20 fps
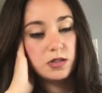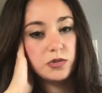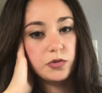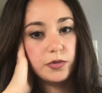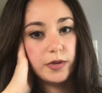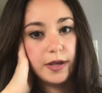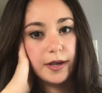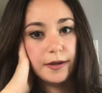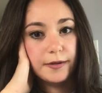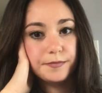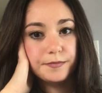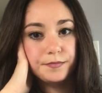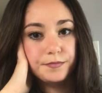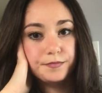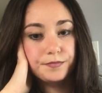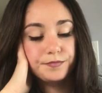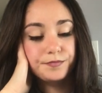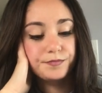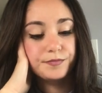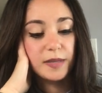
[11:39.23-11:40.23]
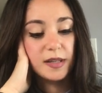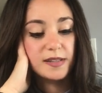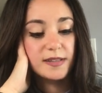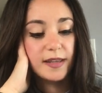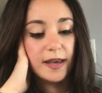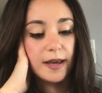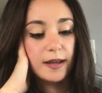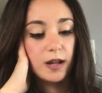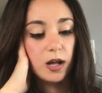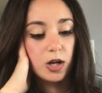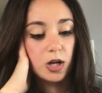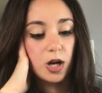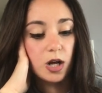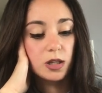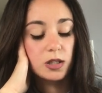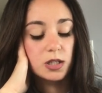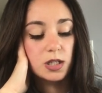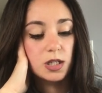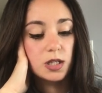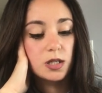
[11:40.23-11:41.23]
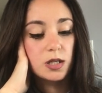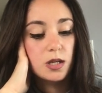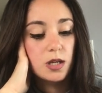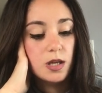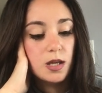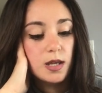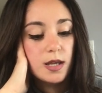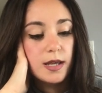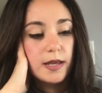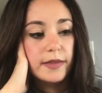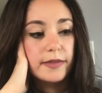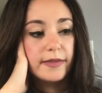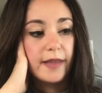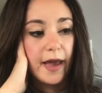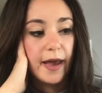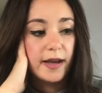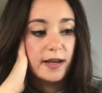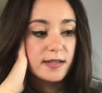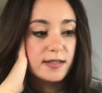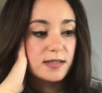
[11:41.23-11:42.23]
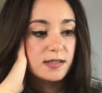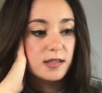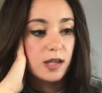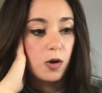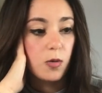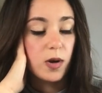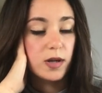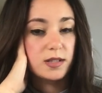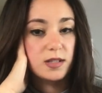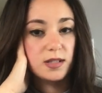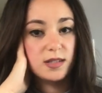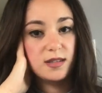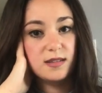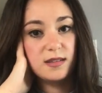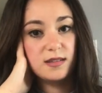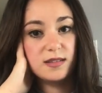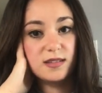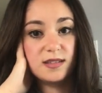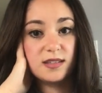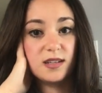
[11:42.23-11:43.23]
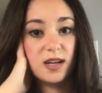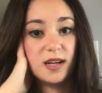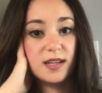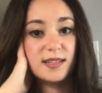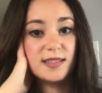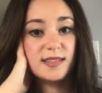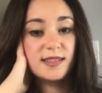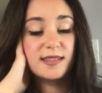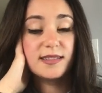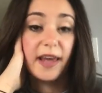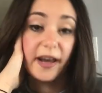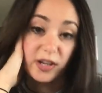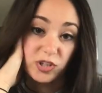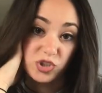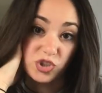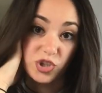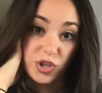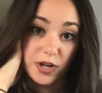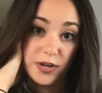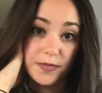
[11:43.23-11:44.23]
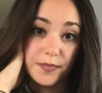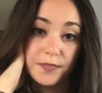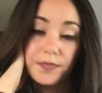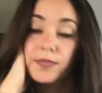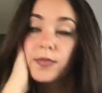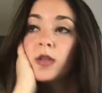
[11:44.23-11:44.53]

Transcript: So yeah, that's that on color. Next, I wanted to discuss texture.